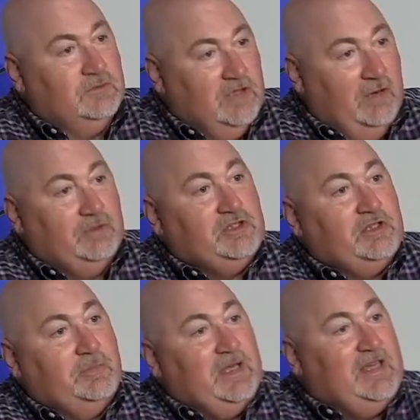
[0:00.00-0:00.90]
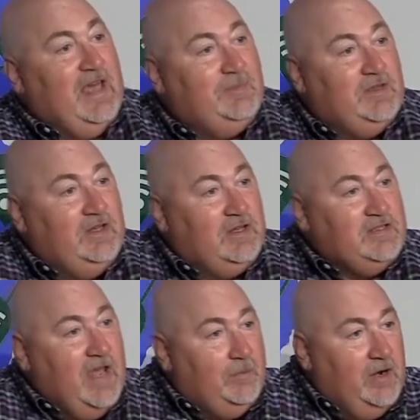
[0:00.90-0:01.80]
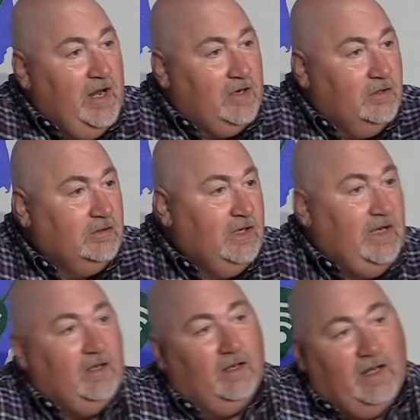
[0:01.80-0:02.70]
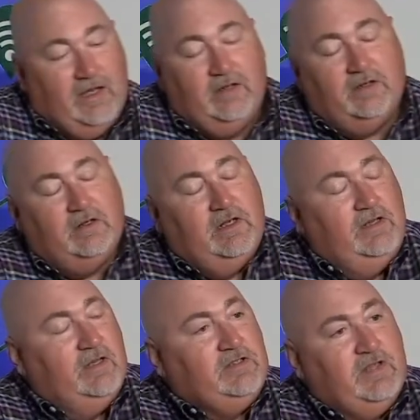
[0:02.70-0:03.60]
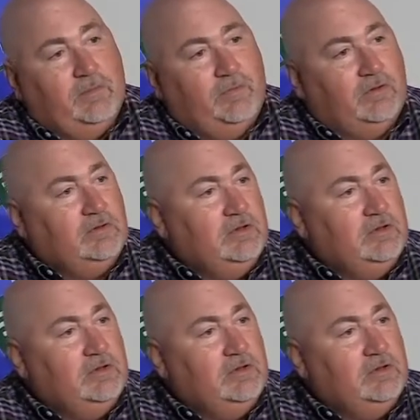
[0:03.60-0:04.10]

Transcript: It was to be kept in the tabernacle and later in the Temple